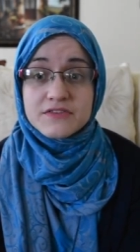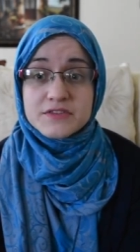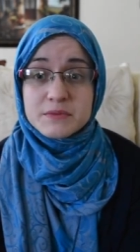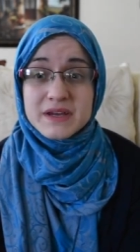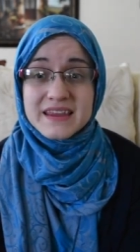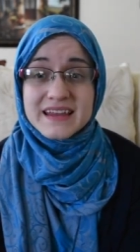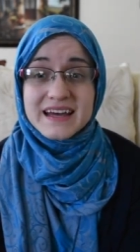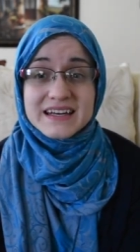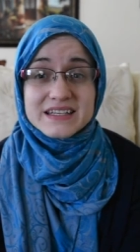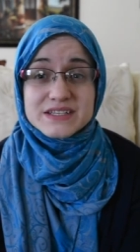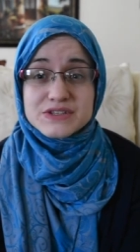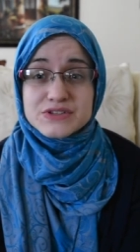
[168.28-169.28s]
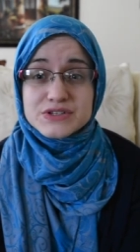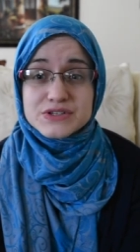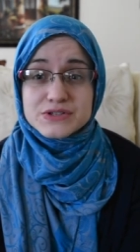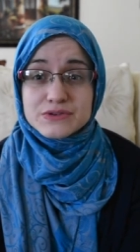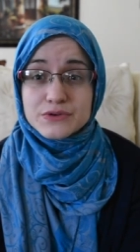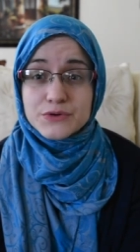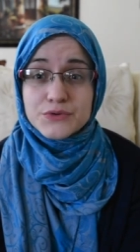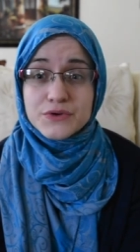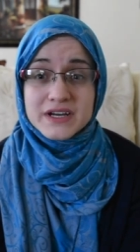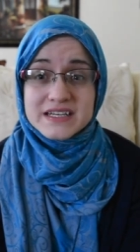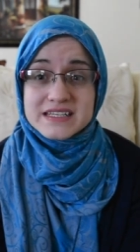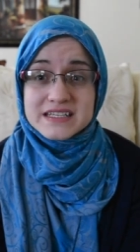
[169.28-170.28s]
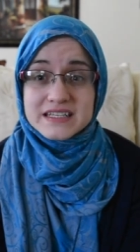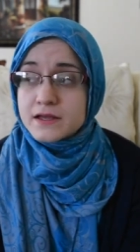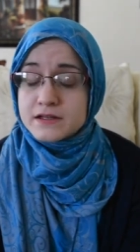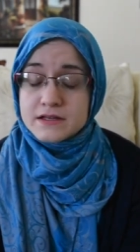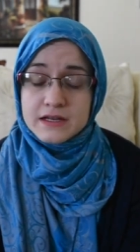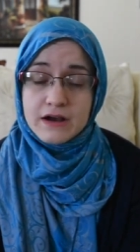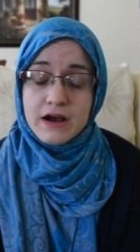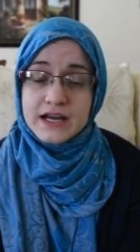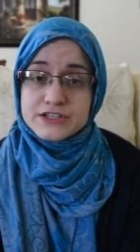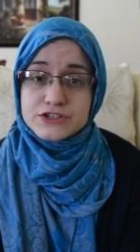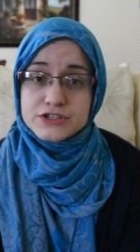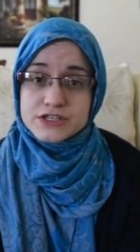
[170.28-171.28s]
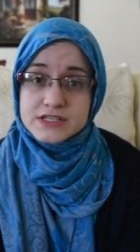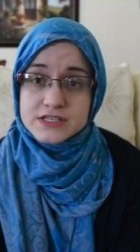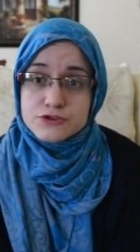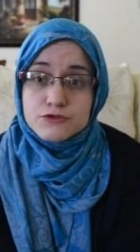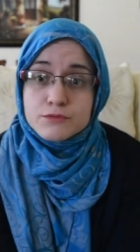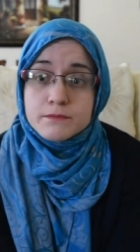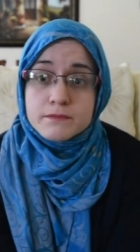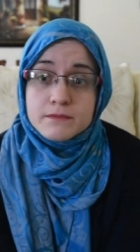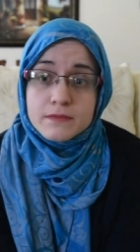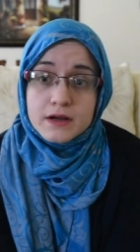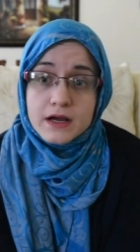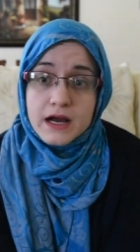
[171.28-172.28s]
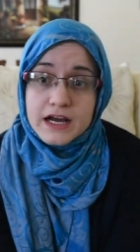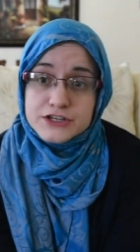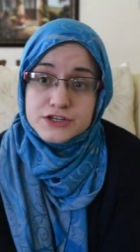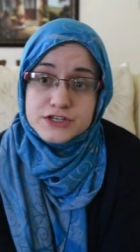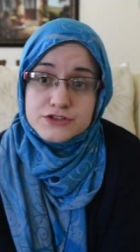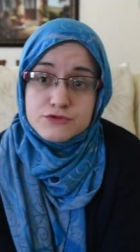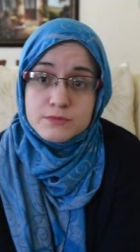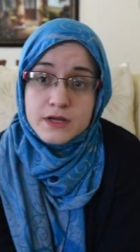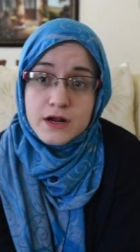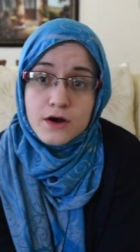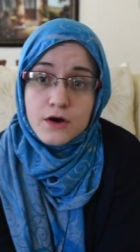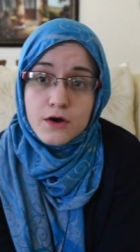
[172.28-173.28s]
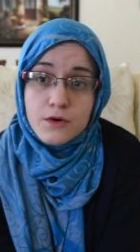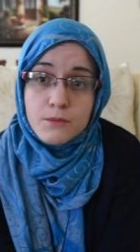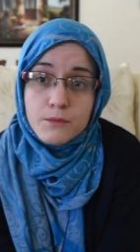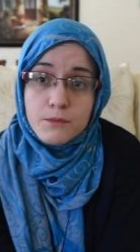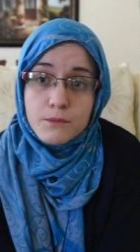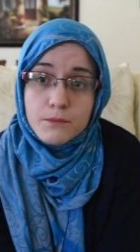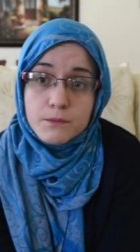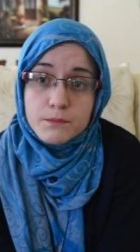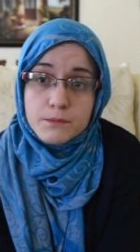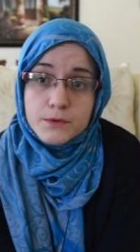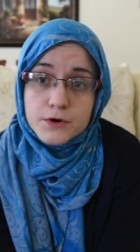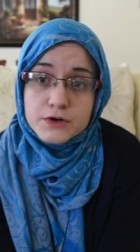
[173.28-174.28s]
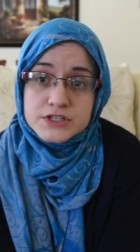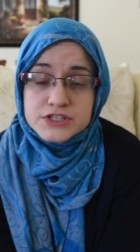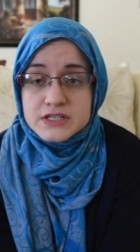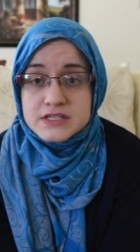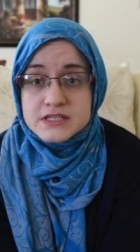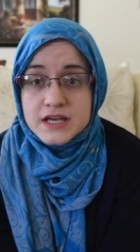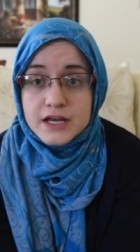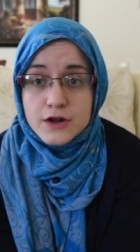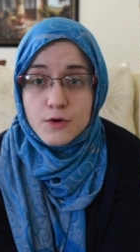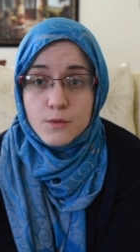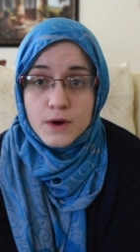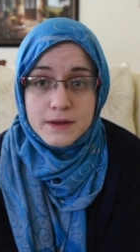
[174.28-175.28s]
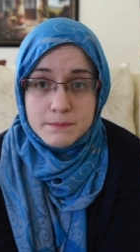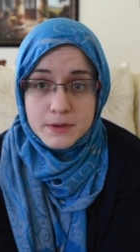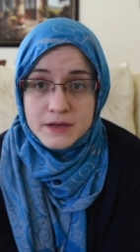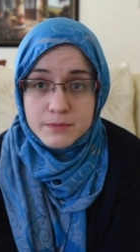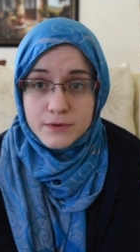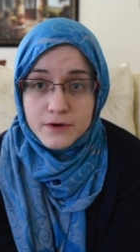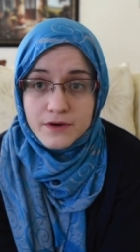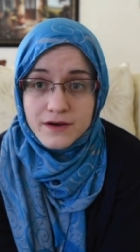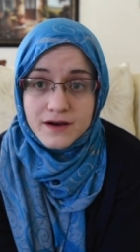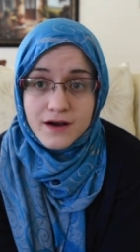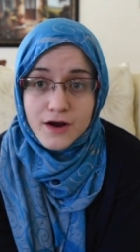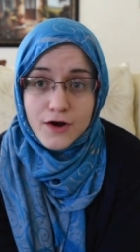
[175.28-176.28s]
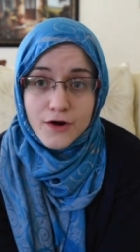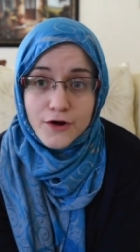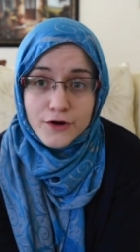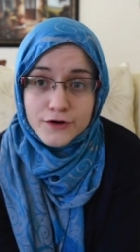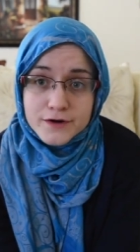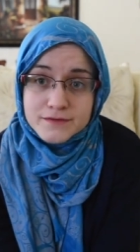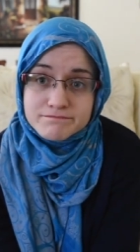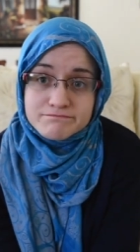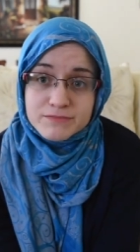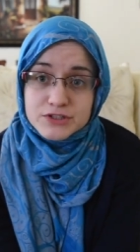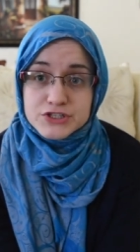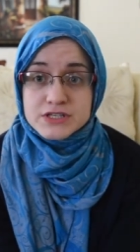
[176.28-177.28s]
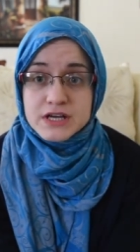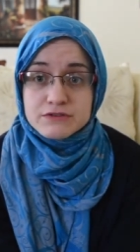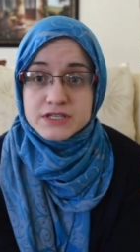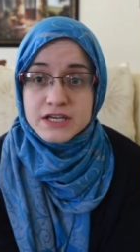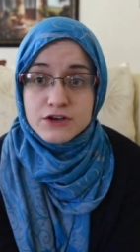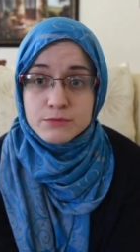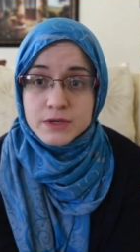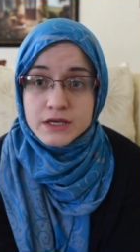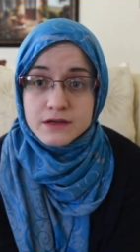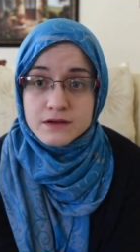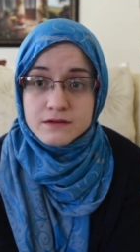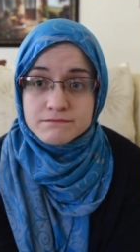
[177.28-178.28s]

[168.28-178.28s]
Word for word: To me, that is just crazy. Now, I should just assume, I should assume that all Christians and all white people are just out to kill me